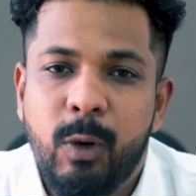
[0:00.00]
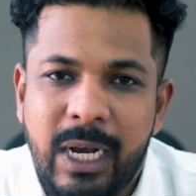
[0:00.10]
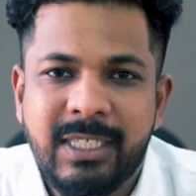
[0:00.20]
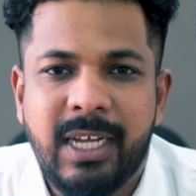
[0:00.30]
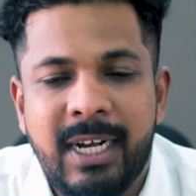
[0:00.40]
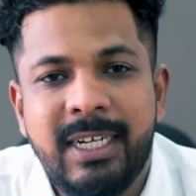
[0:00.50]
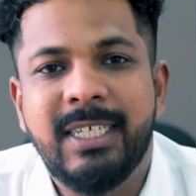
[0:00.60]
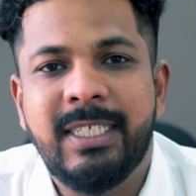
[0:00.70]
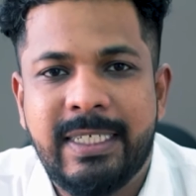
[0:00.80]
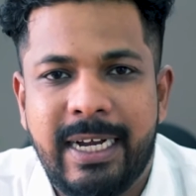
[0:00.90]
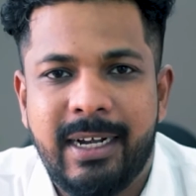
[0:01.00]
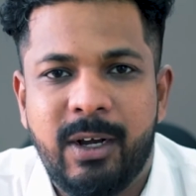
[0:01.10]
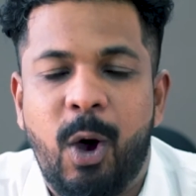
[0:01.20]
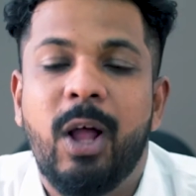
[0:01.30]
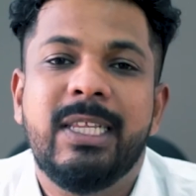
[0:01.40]
let's understand
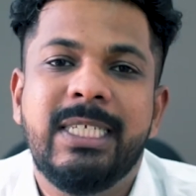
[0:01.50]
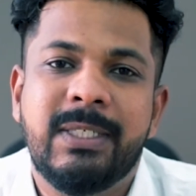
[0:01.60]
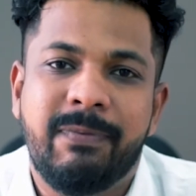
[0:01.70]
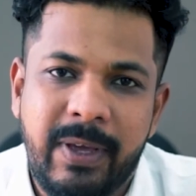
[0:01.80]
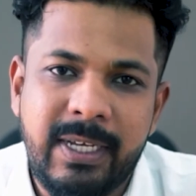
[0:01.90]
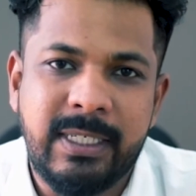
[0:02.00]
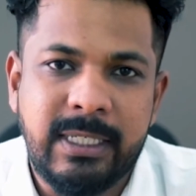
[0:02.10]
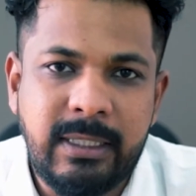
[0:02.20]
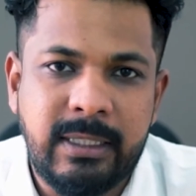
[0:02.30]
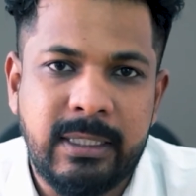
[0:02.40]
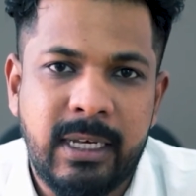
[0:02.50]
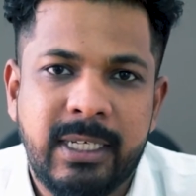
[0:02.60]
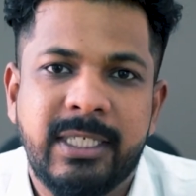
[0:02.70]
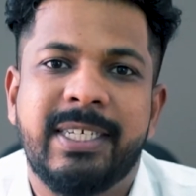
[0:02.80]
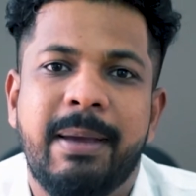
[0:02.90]
all these phases
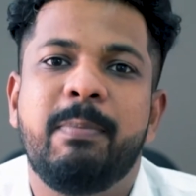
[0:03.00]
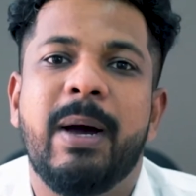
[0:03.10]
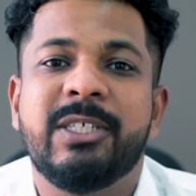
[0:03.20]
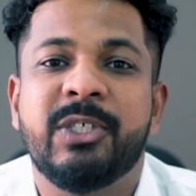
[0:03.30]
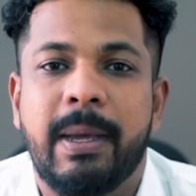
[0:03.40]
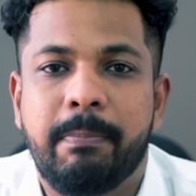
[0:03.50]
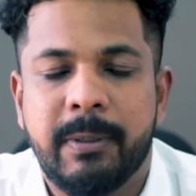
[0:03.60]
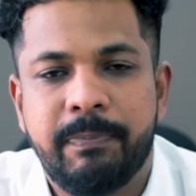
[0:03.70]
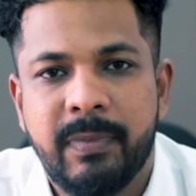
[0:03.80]
step by step.